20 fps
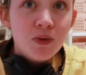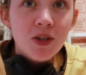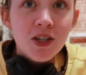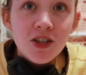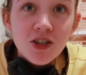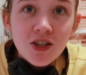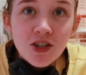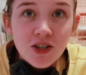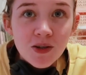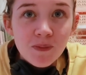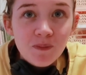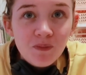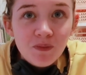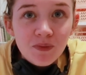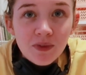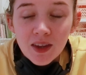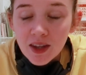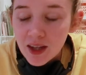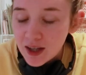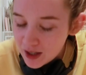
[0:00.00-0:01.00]
which,
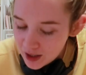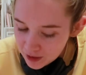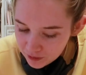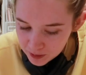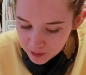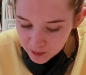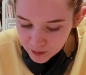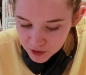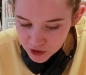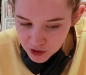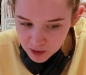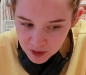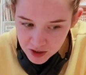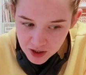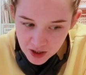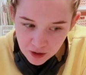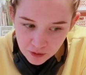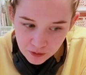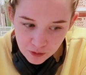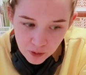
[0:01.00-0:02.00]
if you've been watching my
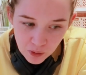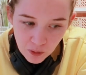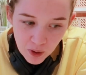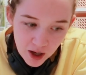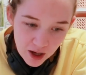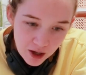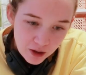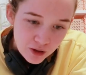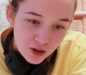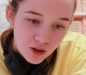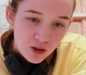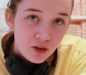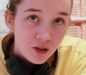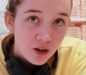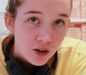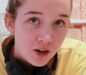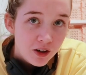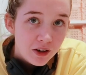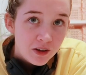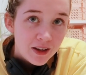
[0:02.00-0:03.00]
channel for a while, you
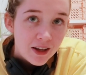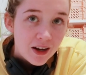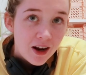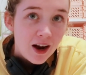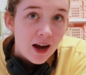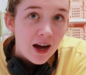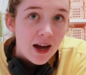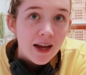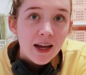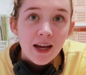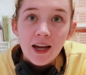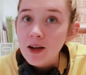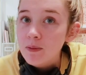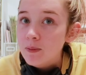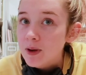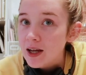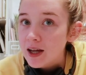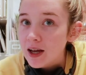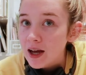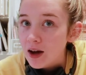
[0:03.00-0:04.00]
know that I hand
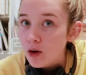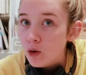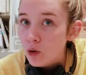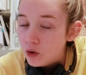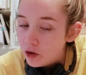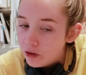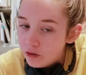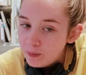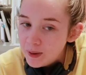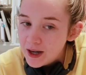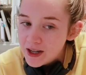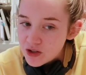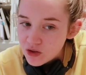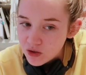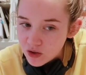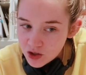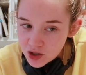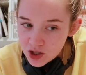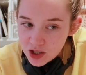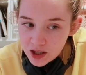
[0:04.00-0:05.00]
make all of my
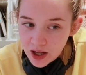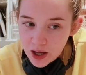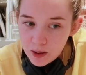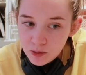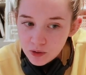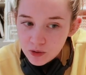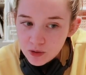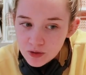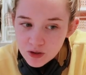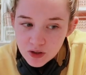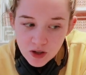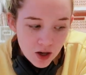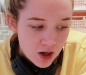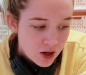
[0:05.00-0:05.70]
scrunchie labels,